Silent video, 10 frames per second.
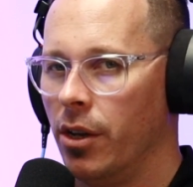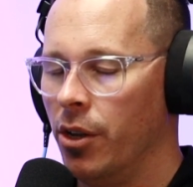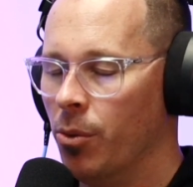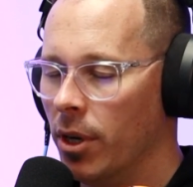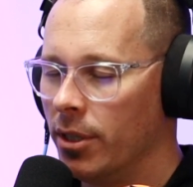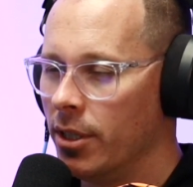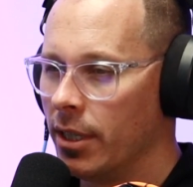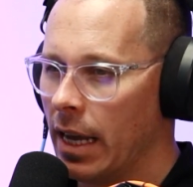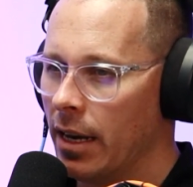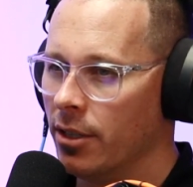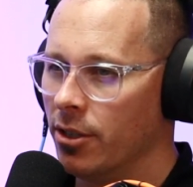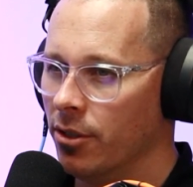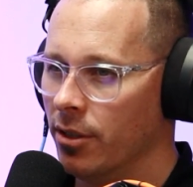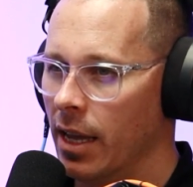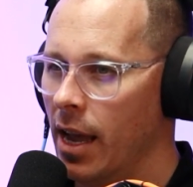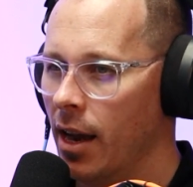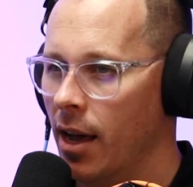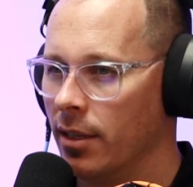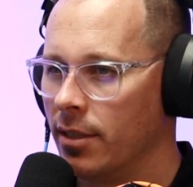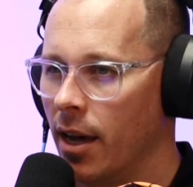you wanted to get into the
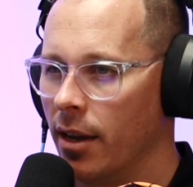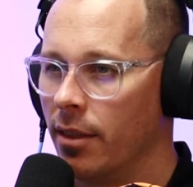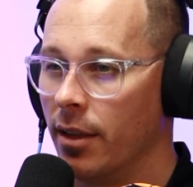airline side of